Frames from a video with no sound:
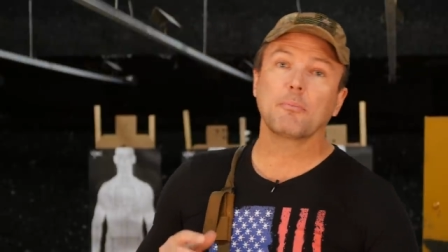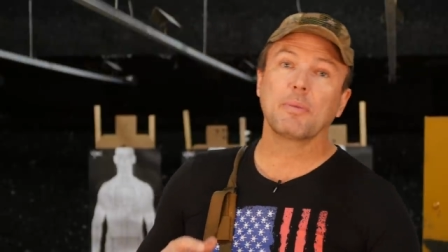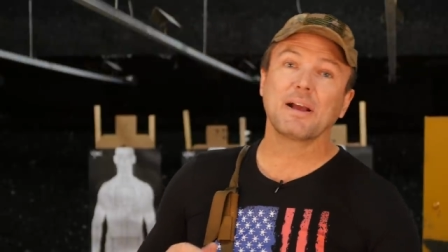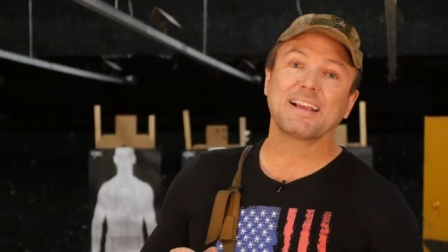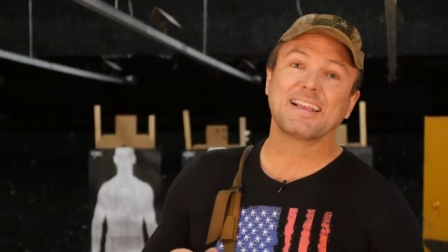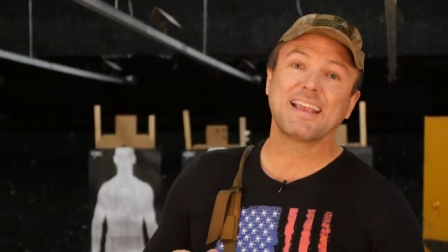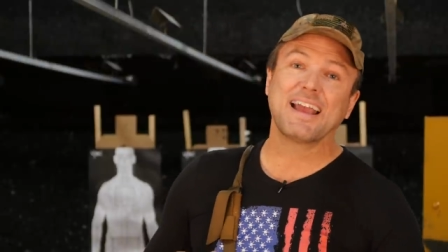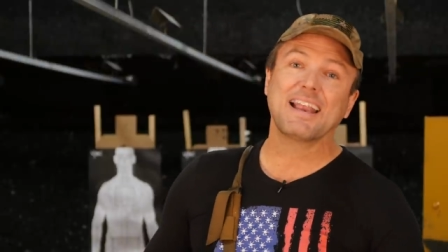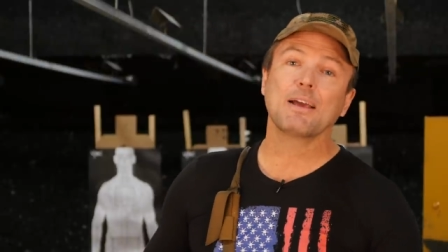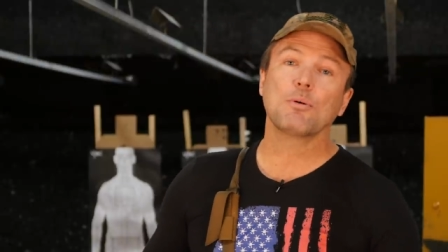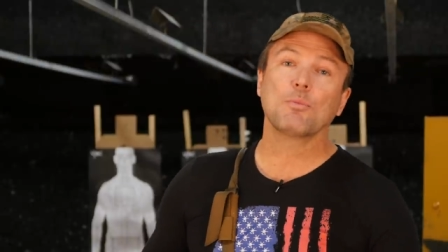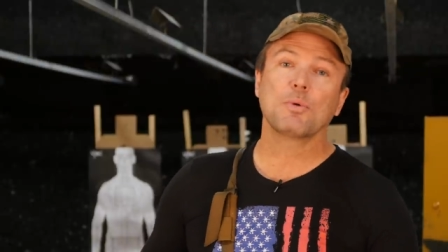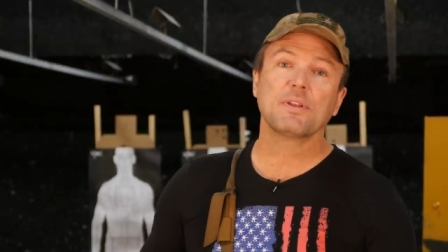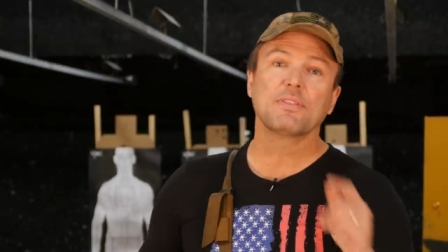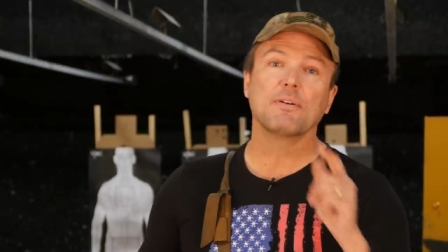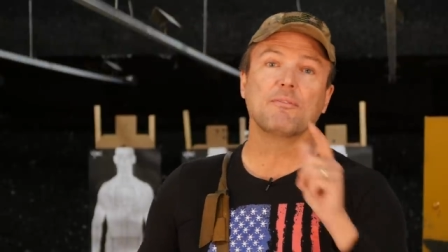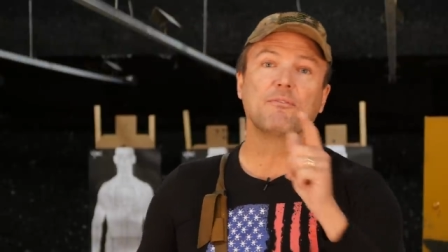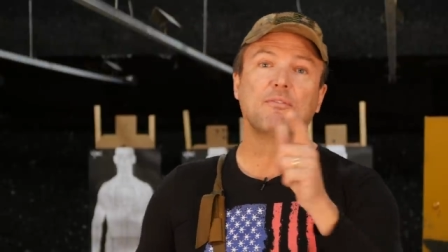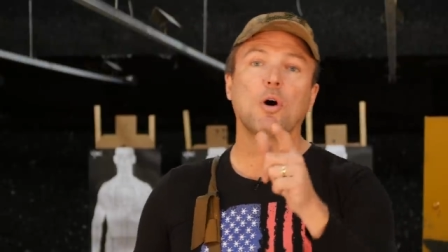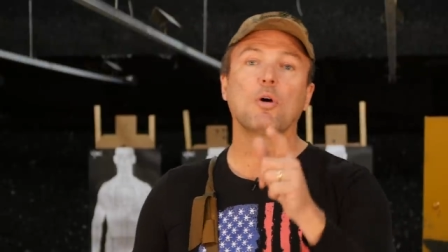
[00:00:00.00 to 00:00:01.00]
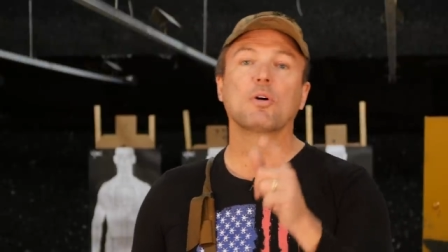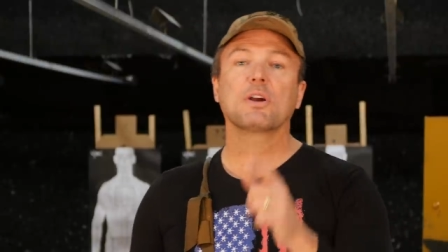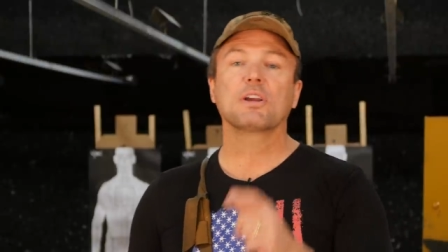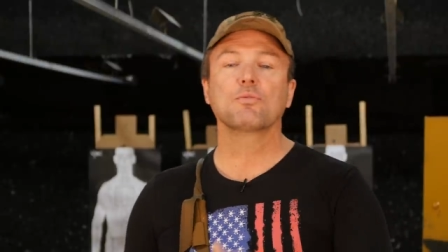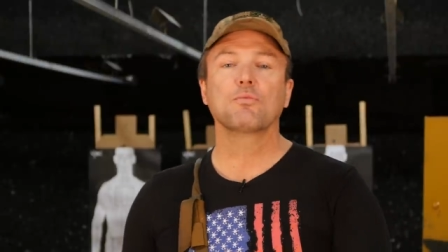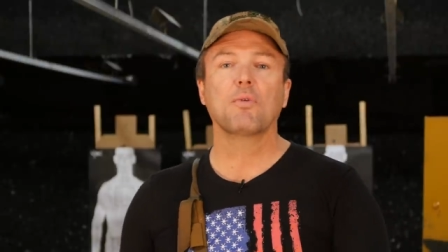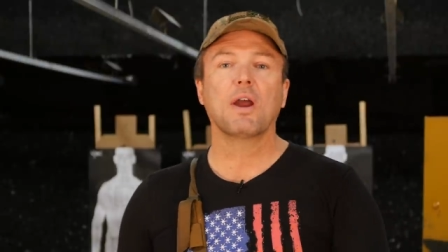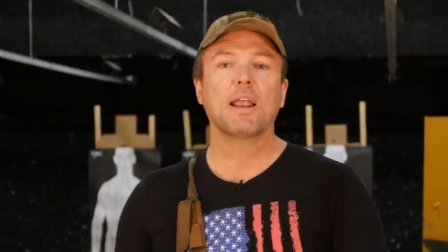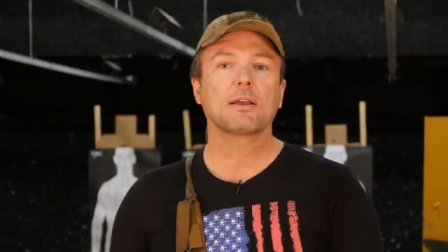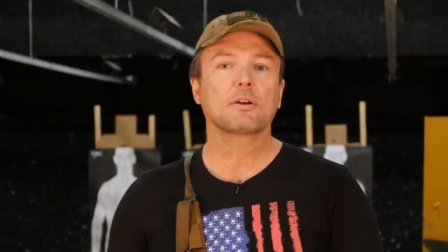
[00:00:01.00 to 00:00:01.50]
but get it with the
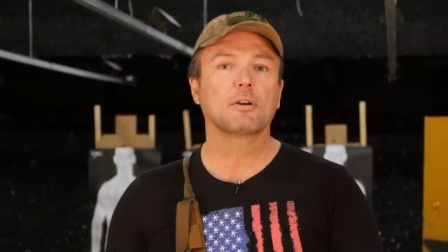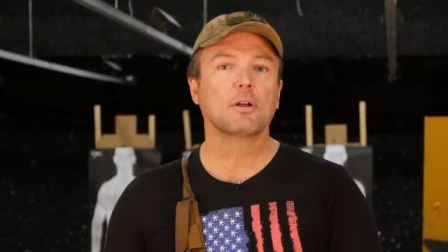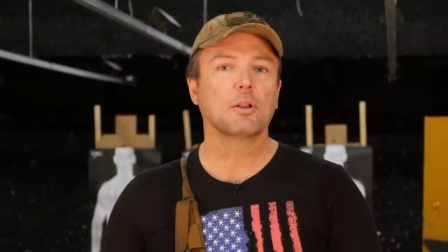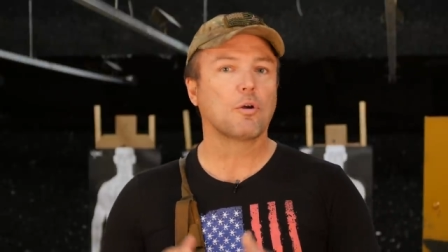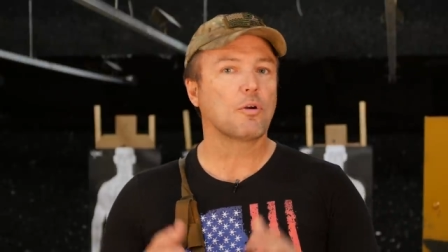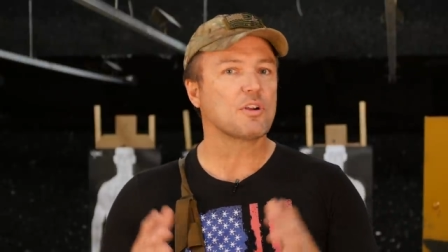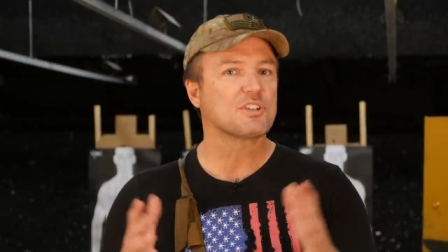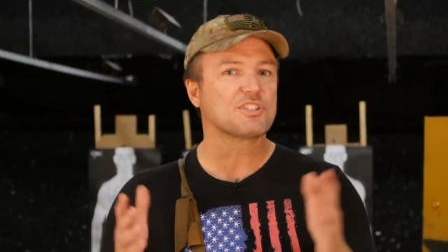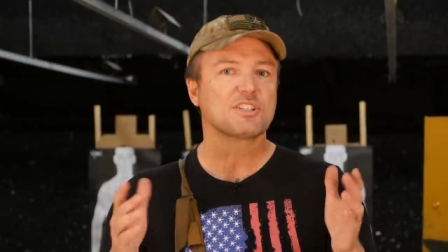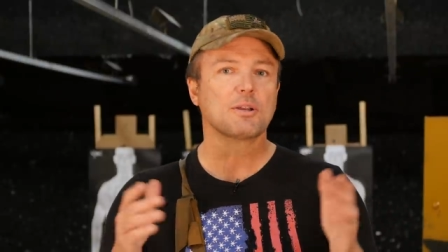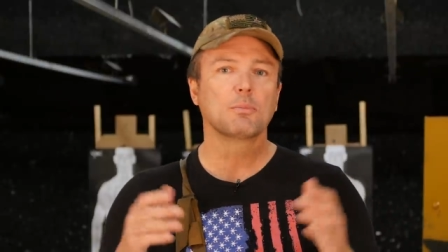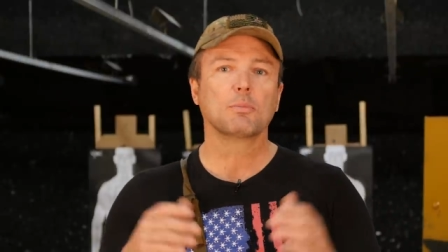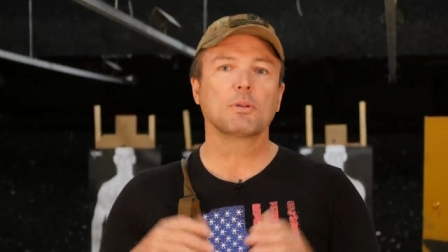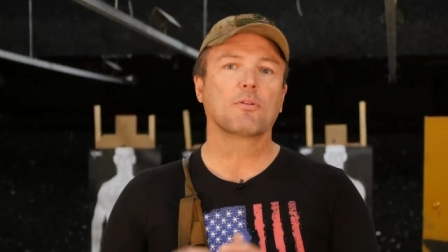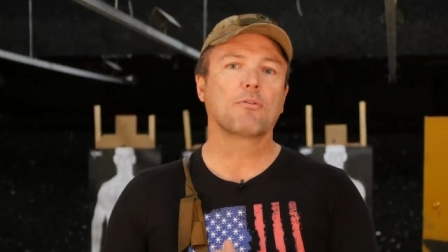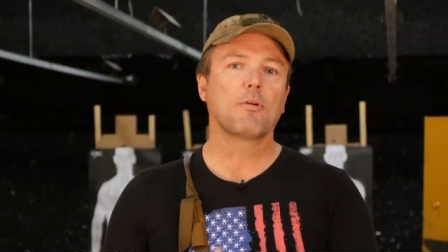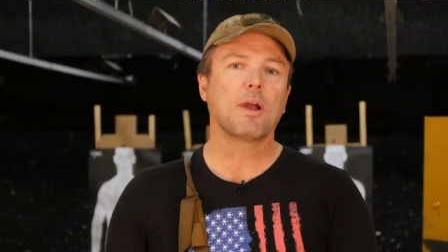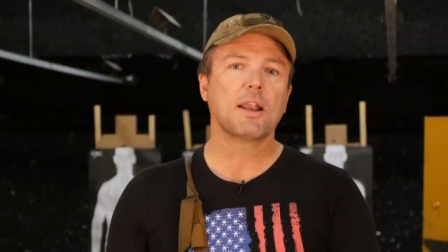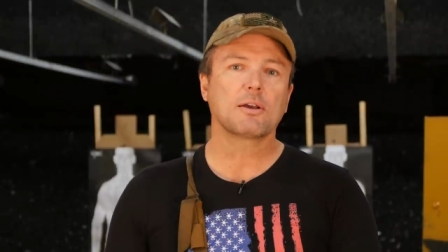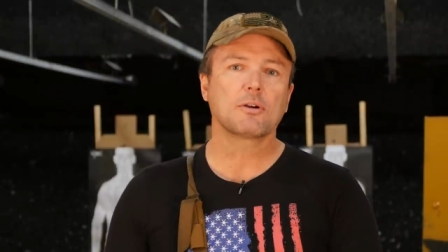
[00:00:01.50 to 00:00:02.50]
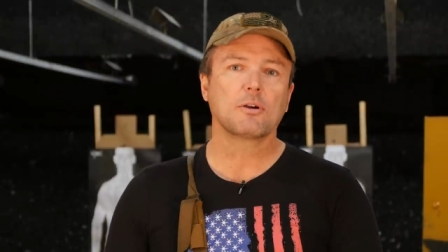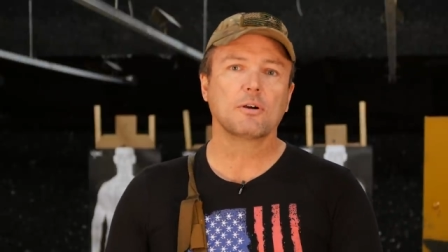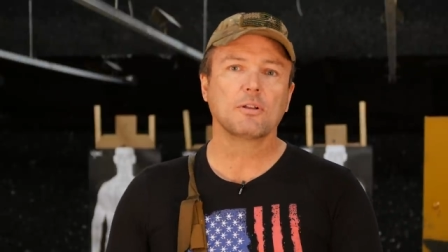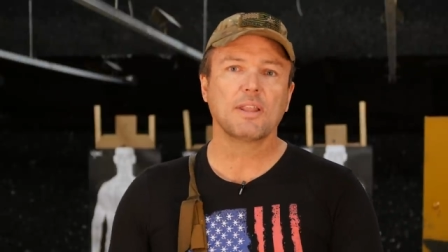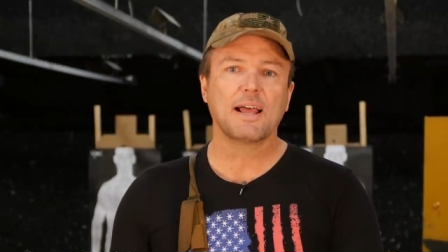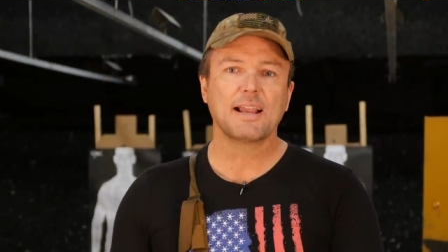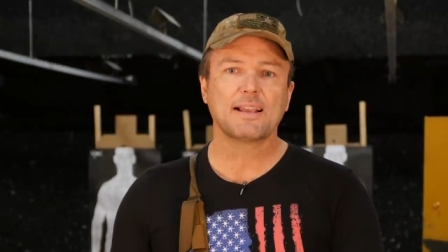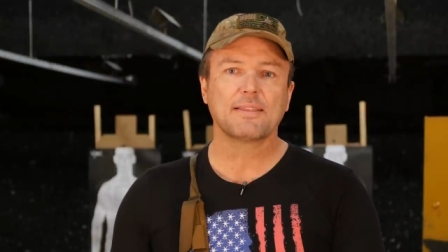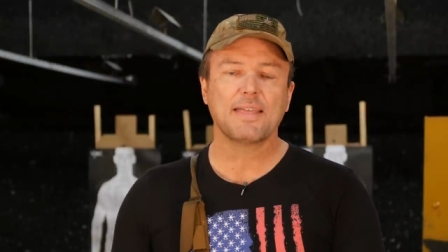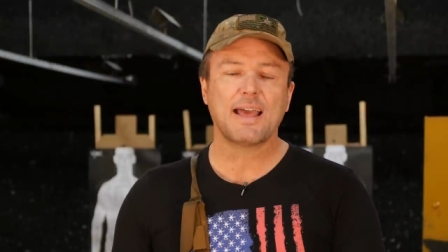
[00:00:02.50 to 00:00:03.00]
Vulcan reticle or a similar reticle
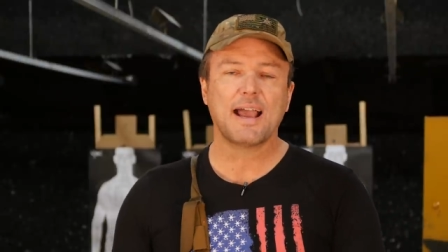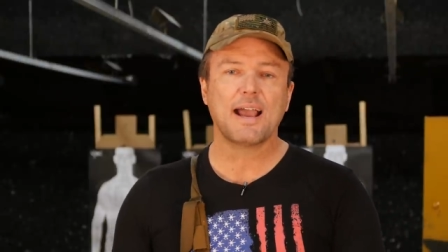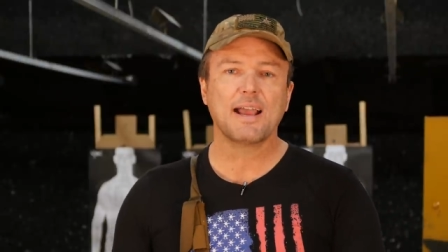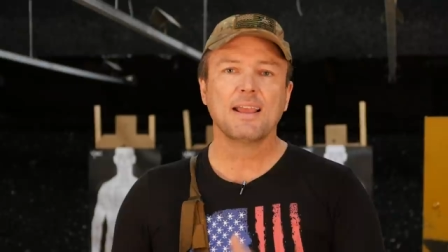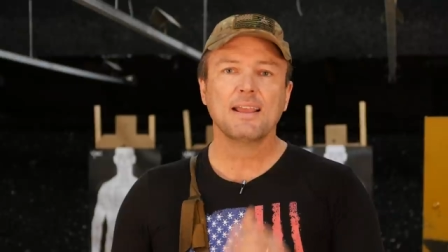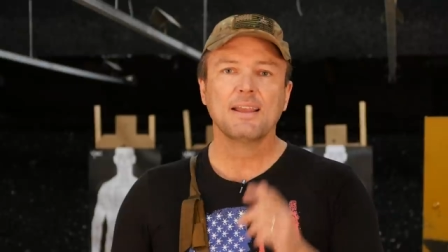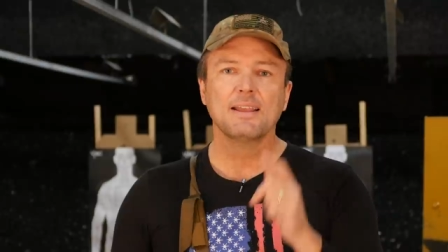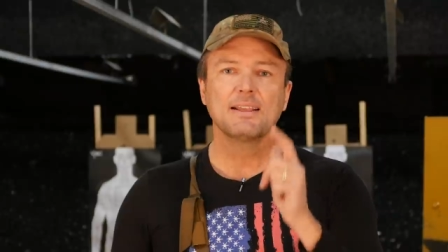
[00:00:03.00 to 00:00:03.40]
like that.